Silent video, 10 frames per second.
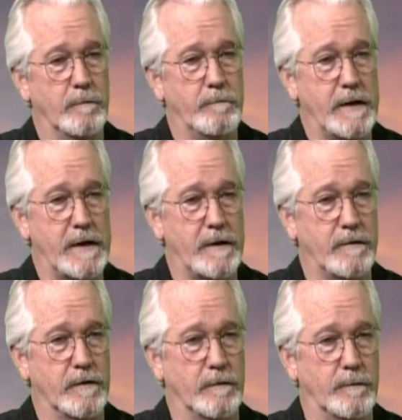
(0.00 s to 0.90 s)
be
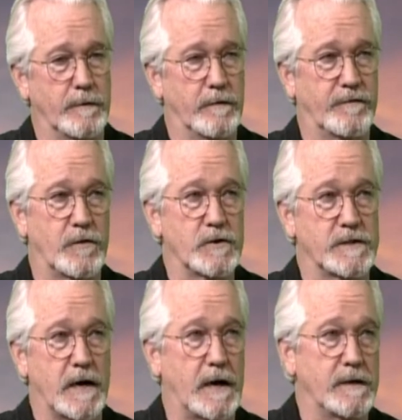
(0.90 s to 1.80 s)
the first
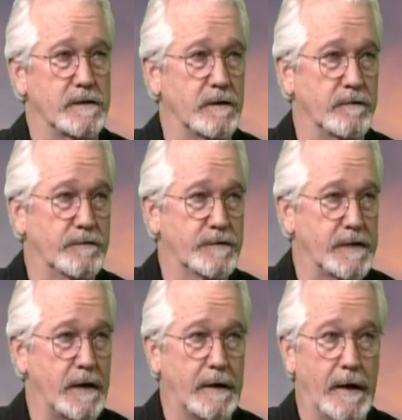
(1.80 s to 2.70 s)
signs of,
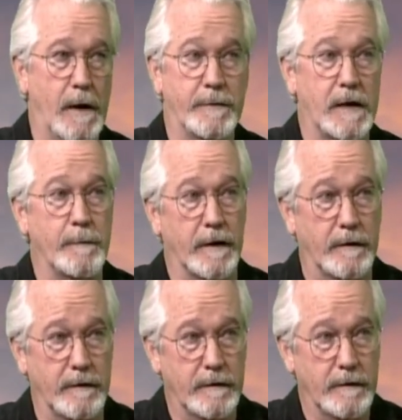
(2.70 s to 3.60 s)
say, an epidemic.